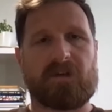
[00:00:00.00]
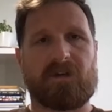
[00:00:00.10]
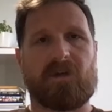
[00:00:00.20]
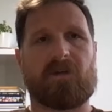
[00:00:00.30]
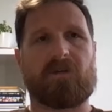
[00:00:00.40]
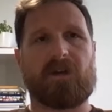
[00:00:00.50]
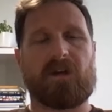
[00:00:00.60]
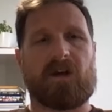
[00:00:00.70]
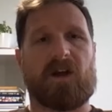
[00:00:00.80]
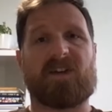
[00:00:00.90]
So
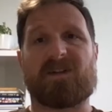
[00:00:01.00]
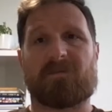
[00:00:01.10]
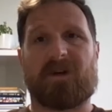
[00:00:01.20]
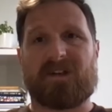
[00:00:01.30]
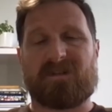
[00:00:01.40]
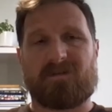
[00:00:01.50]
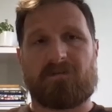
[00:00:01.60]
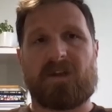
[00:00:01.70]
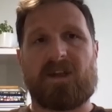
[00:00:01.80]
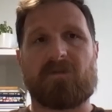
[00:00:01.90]
I think to bust the
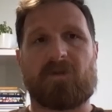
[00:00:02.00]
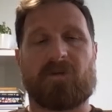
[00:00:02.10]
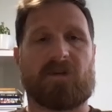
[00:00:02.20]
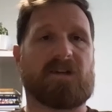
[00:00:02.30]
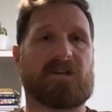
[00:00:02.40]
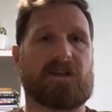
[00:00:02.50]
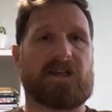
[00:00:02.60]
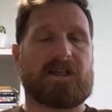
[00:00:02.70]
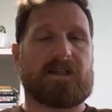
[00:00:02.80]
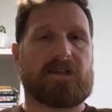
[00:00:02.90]
myth, we probably just need to
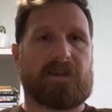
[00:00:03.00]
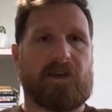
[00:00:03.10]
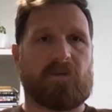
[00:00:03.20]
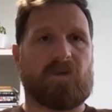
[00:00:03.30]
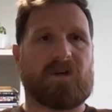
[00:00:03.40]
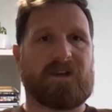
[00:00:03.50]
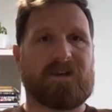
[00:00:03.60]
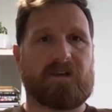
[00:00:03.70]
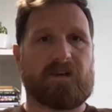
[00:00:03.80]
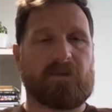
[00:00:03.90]
understand what it is
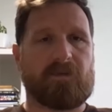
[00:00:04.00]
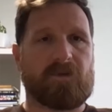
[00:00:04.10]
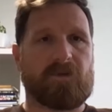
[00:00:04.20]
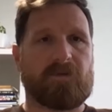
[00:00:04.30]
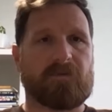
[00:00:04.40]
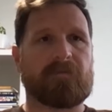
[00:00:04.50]
a little bit more.